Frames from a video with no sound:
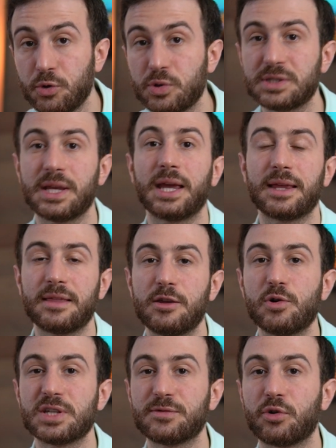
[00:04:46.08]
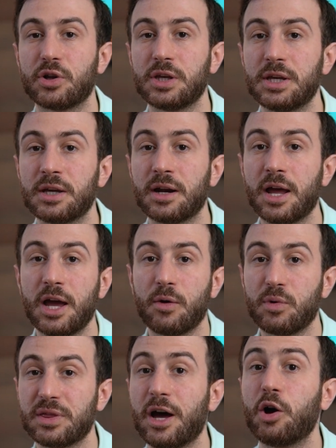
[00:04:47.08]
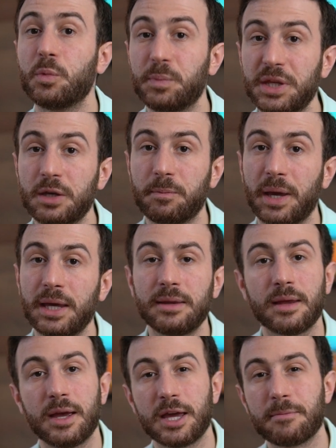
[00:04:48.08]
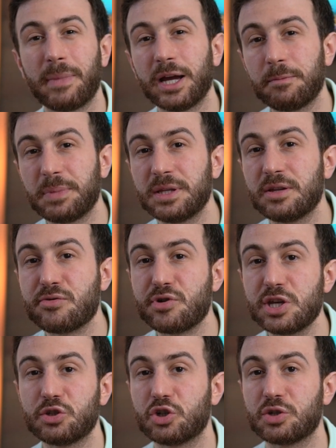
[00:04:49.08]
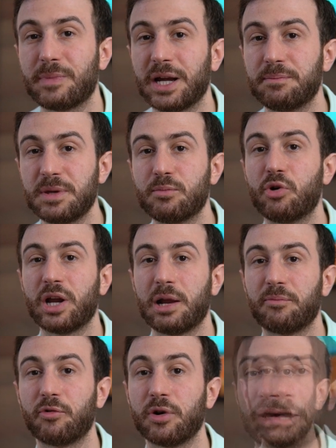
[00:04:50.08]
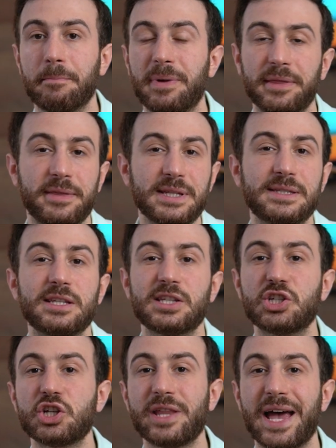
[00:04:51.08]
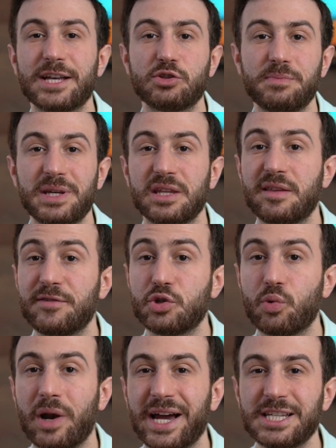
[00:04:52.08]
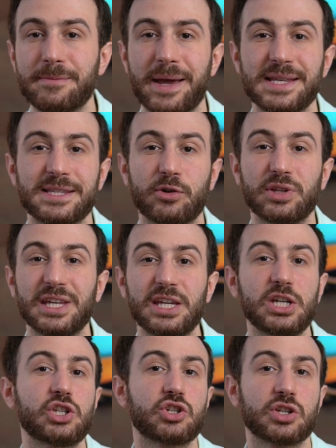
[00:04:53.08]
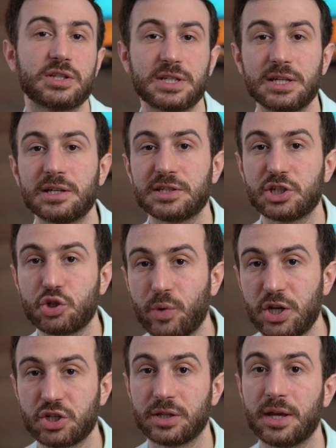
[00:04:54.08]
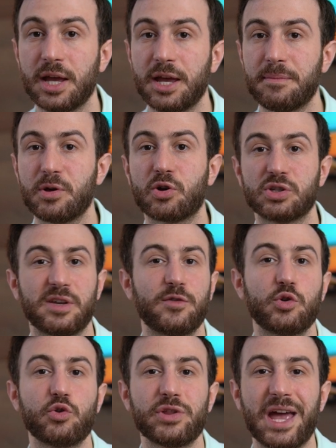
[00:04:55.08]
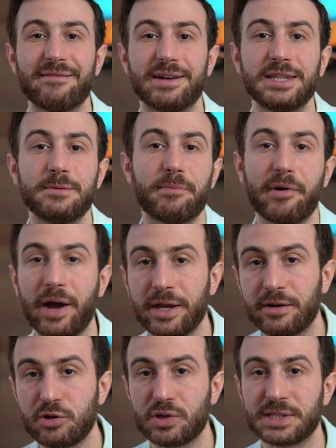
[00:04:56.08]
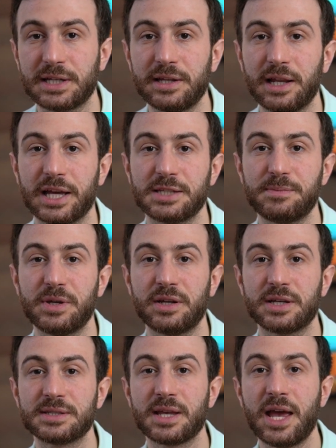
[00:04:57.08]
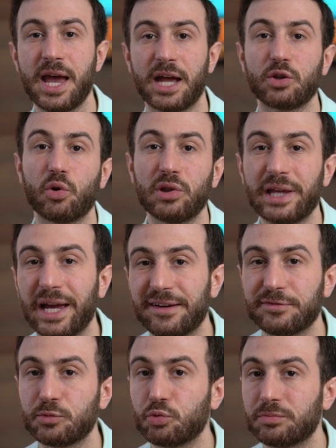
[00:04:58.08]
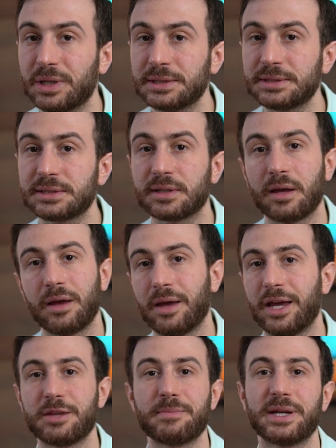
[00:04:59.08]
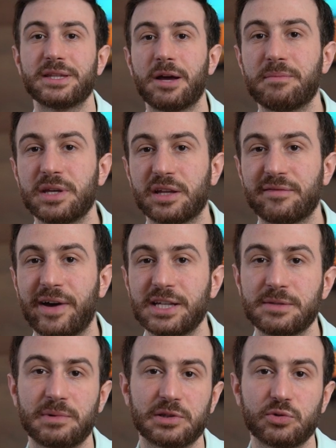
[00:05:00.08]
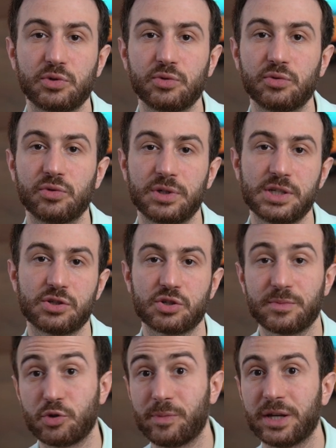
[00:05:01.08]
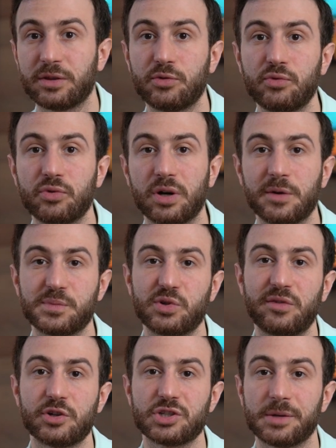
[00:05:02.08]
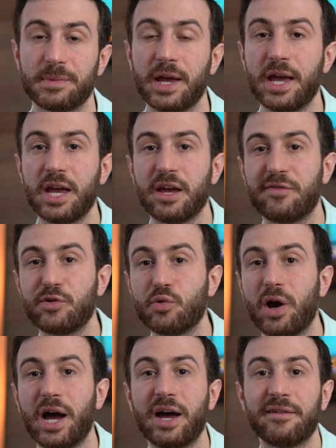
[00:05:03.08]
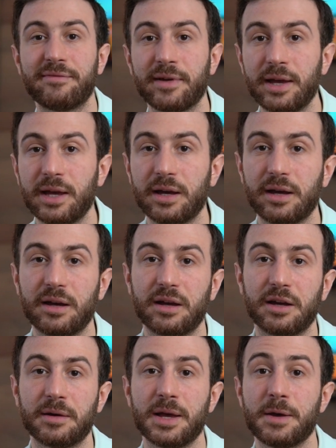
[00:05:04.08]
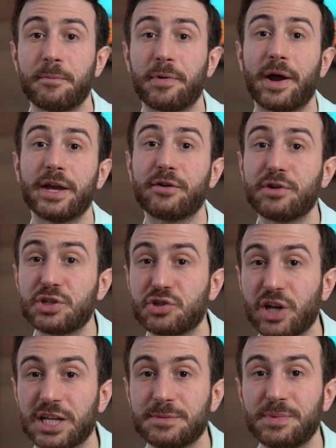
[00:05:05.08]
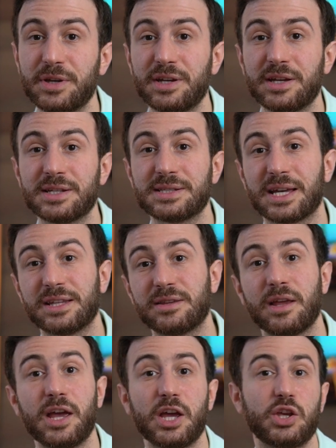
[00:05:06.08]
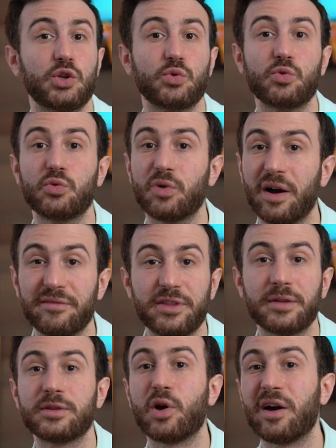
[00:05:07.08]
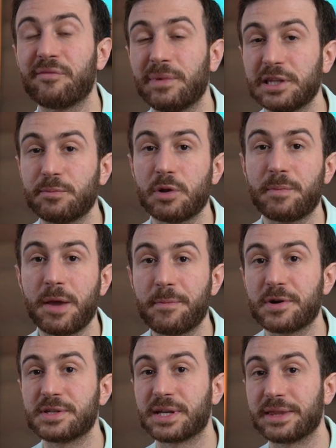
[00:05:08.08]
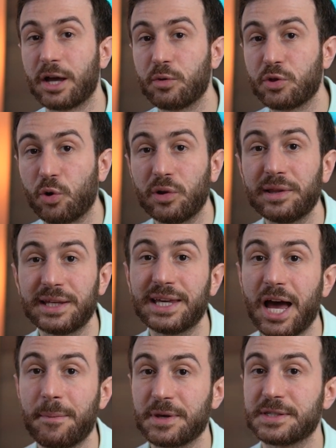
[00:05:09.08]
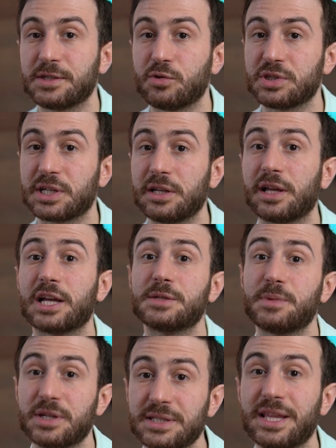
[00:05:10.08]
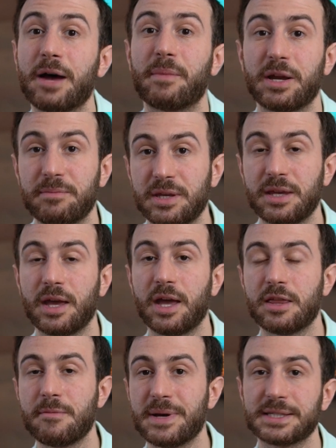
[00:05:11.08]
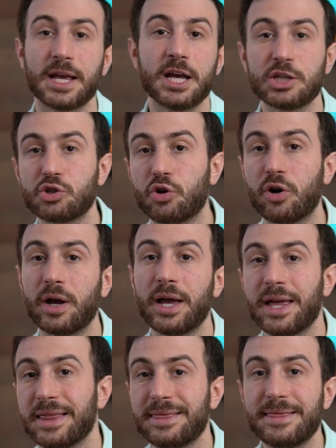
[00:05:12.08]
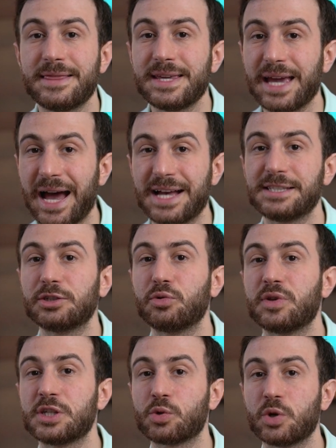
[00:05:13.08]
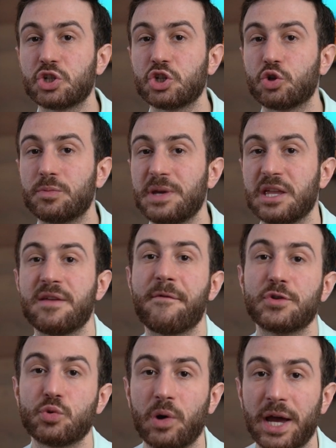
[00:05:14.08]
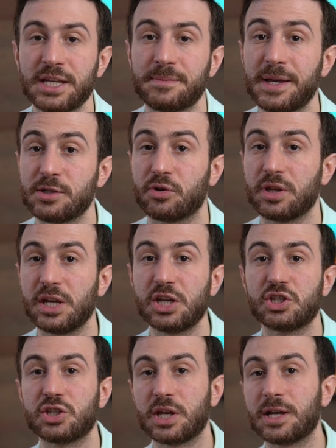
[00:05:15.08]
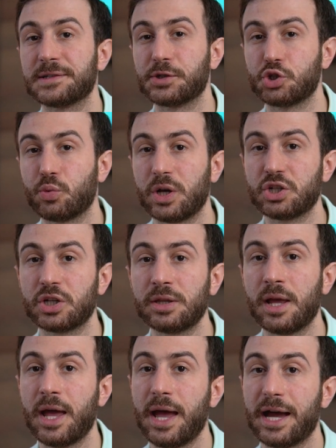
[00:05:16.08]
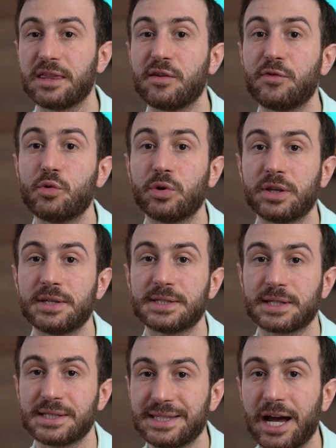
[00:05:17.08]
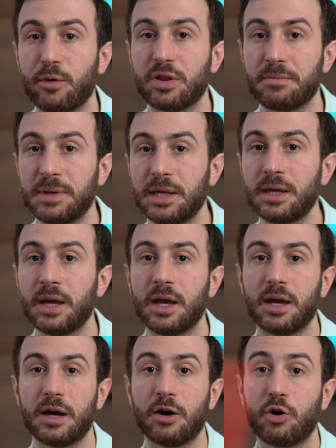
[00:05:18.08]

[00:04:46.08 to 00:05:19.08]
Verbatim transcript: you staying in the US for a year without being paid, in my opinion, research might be more helpful. But this decision has to be individualized based on each single situation. Because if you don't have any prior US clinical experience and you only have two months, it might be advisable to do research. You might do observership. If you have uh, prior research experience and you have done you have multiple papers and now the only gap is US clinical experience that might be the best so the answer to this question should be individualized based on each single situation and if you want to discuss that with me uh,